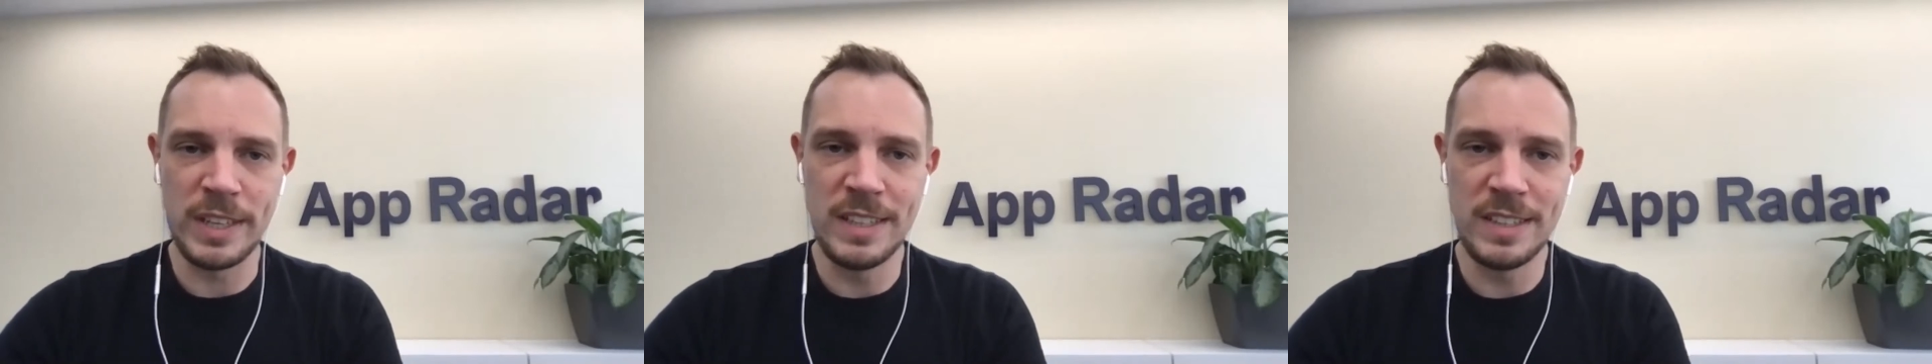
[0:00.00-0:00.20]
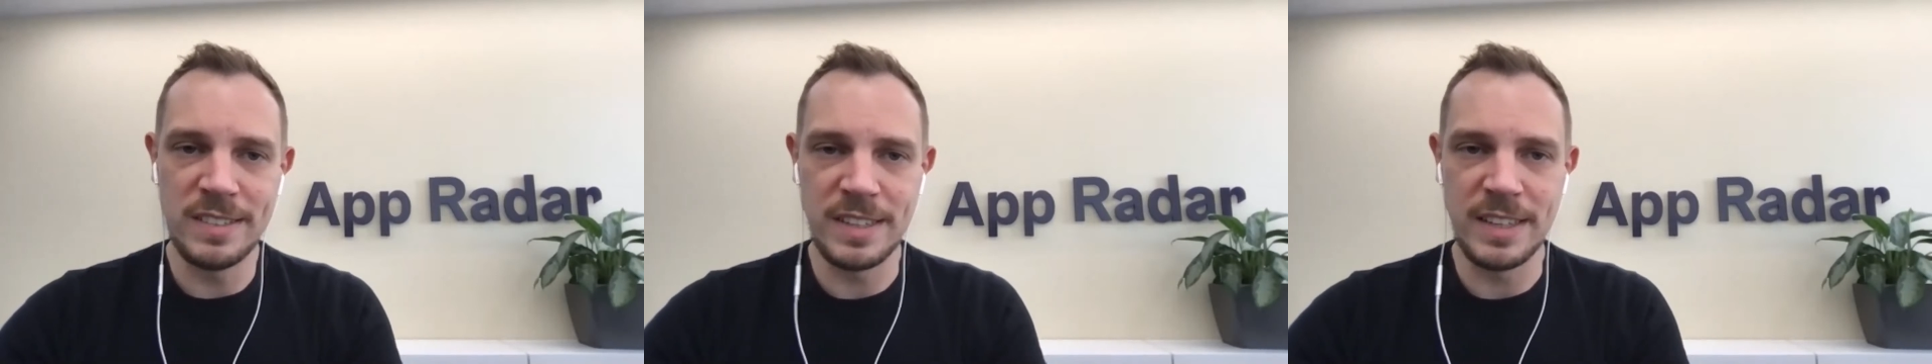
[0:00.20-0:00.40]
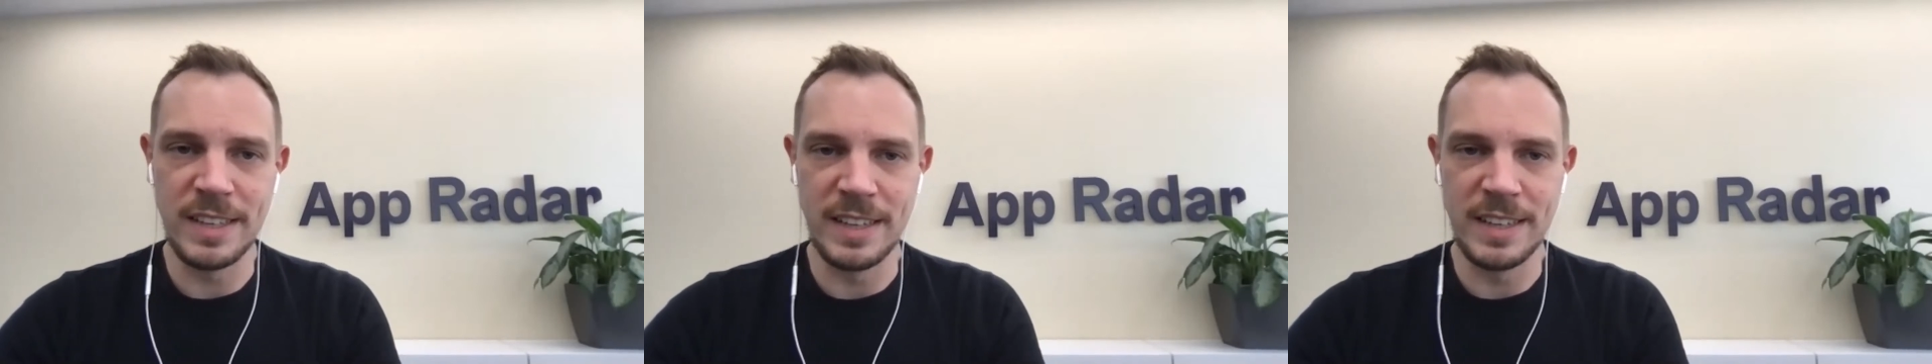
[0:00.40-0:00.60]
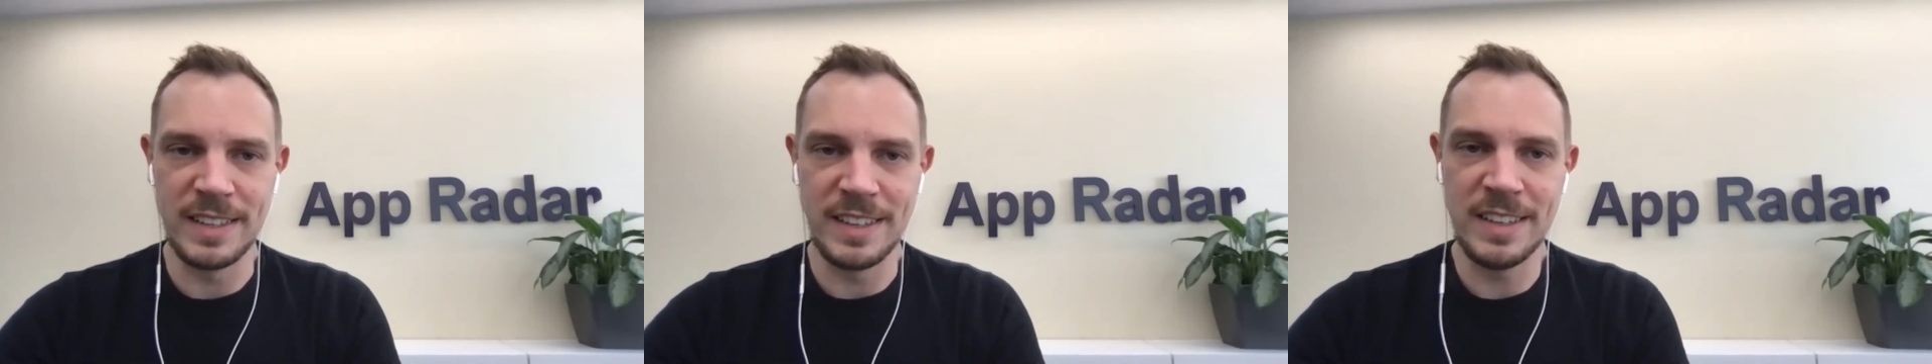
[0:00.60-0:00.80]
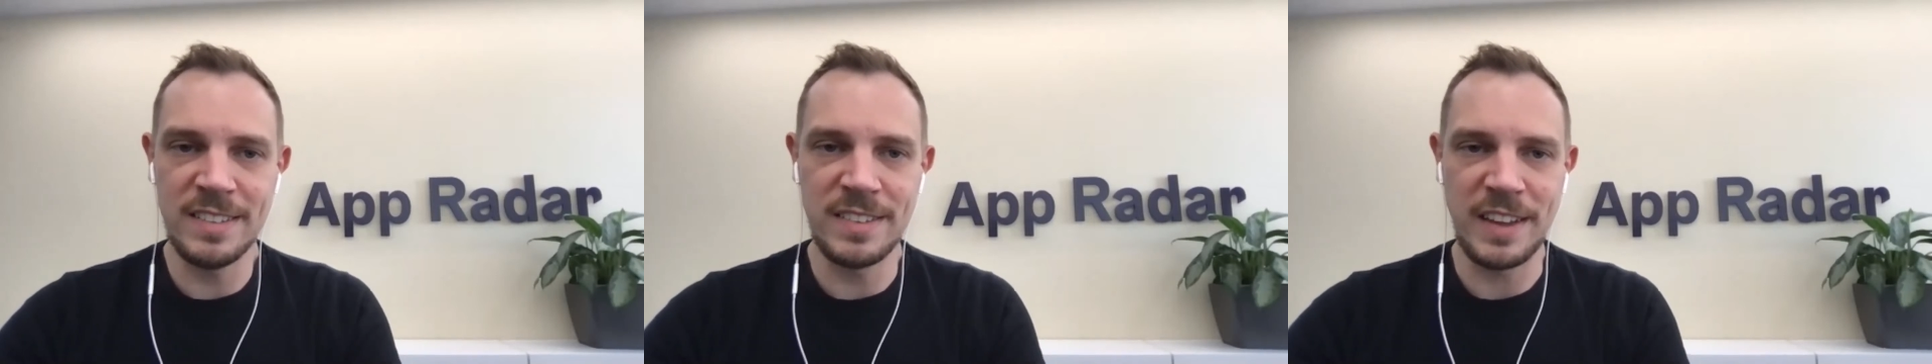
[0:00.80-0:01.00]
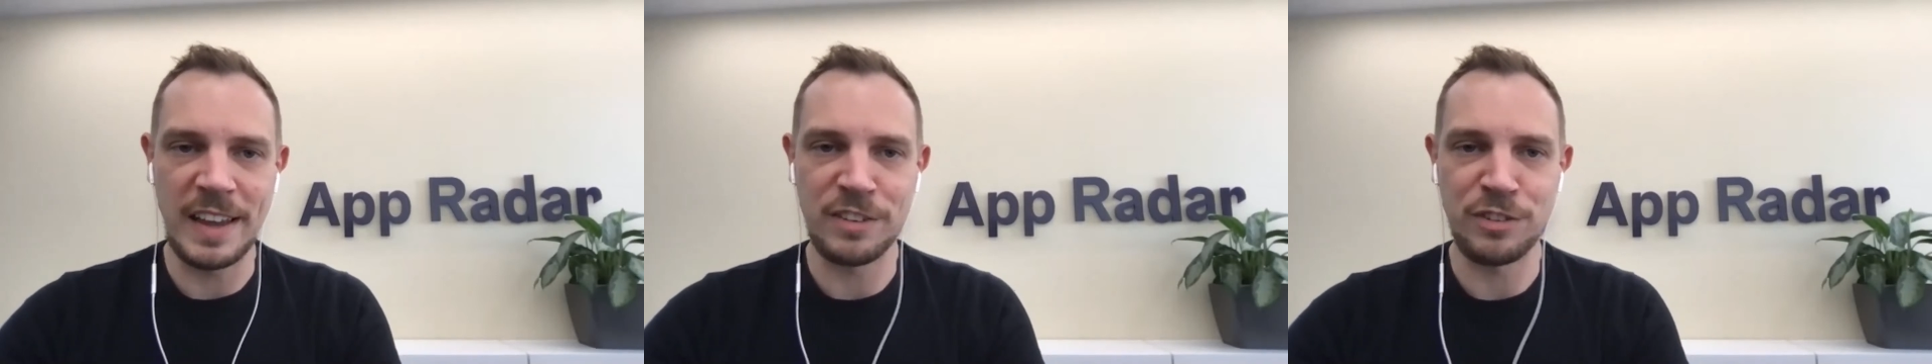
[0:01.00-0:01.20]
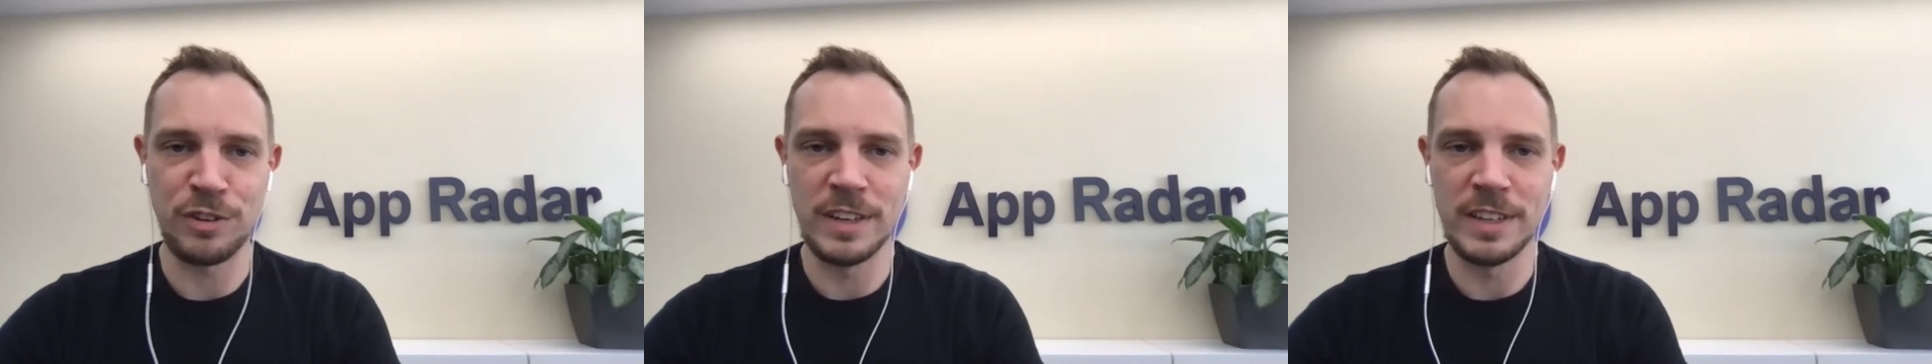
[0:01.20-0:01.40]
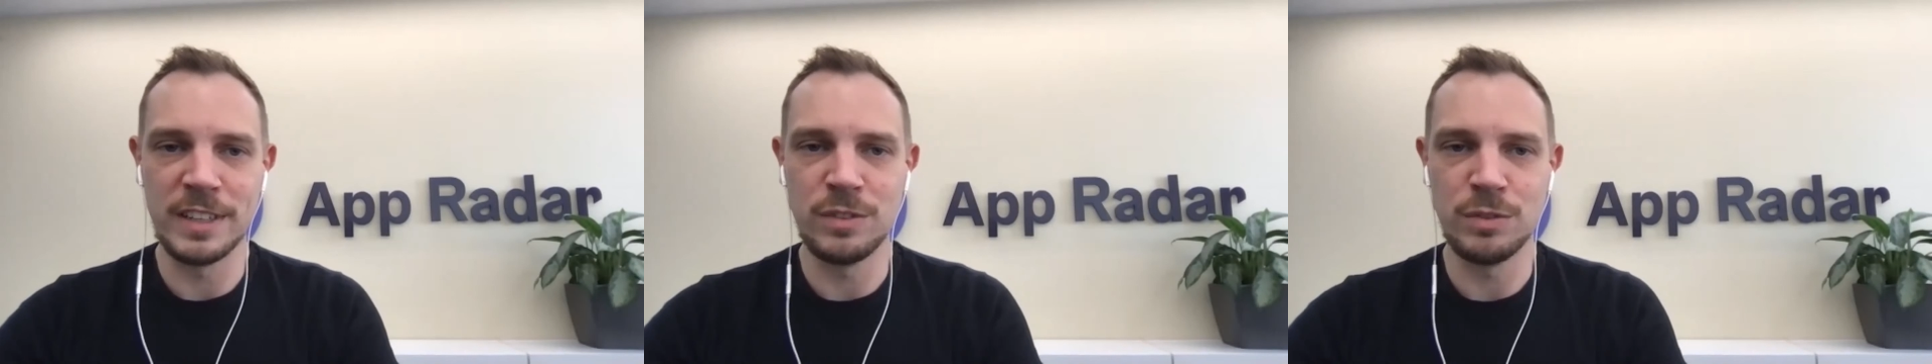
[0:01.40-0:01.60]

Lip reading: easy it is actually